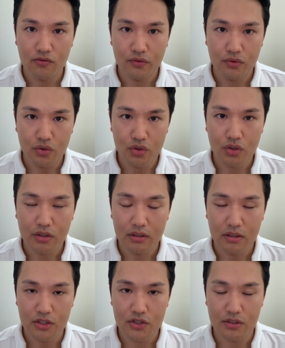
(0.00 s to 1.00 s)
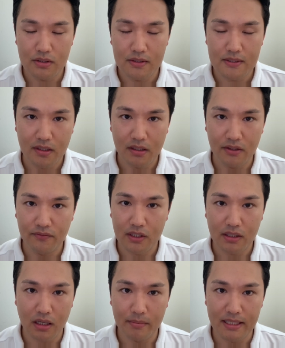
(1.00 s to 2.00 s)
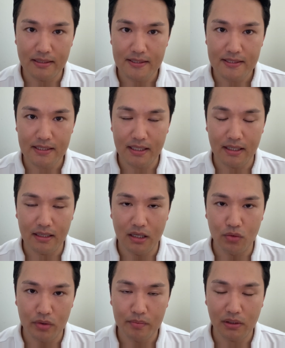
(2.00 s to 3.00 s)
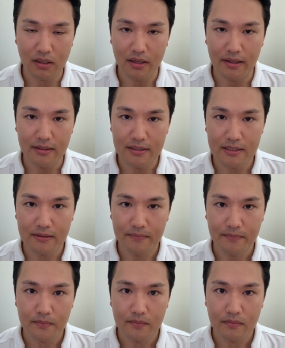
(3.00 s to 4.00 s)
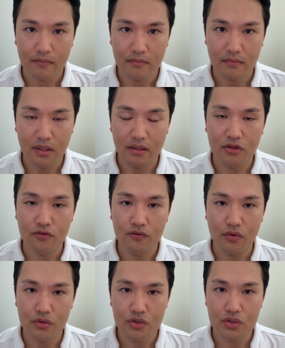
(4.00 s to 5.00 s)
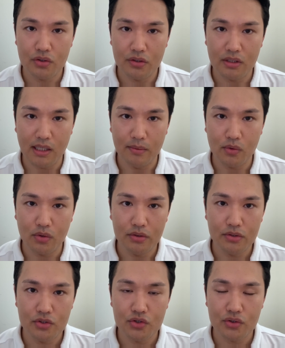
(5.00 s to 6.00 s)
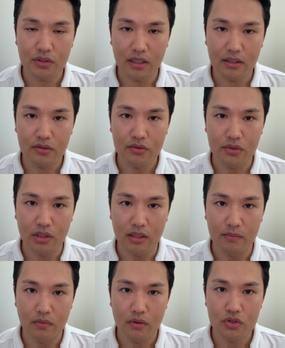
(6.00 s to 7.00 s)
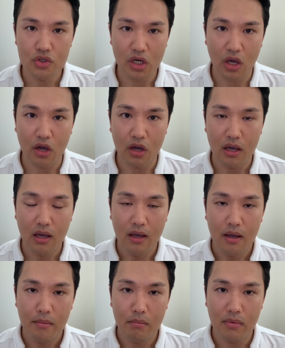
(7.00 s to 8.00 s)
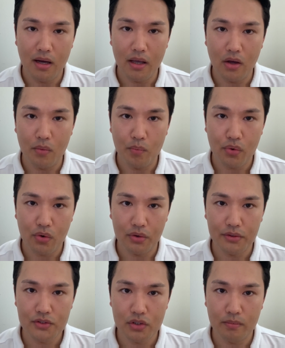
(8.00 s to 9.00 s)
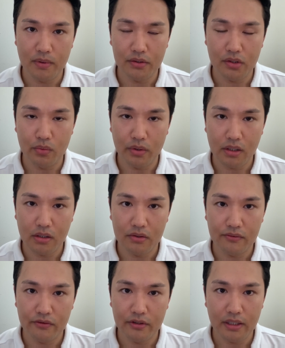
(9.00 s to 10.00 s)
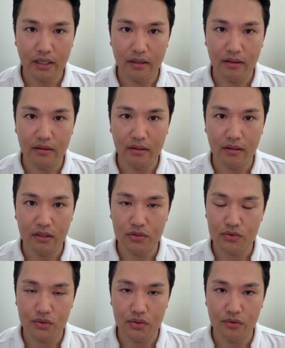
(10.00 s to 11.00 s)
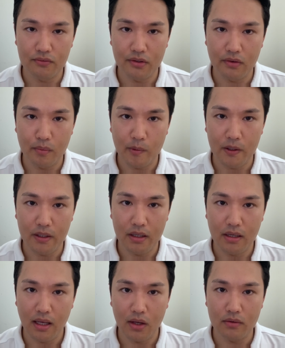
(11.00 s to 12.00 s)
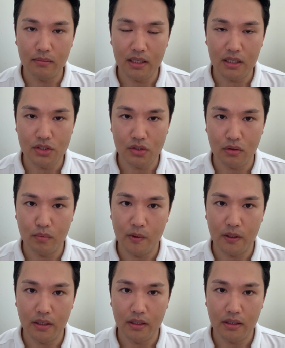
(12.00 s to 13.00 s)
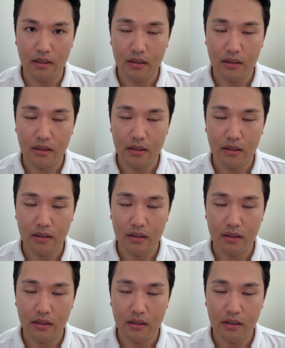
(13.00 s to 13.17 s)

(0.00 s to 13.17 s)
for the new conditions, leave the comments and I'll reply it. In the future, I'm going to try to share my approach about the recovery and the injury of our body and how to manage our body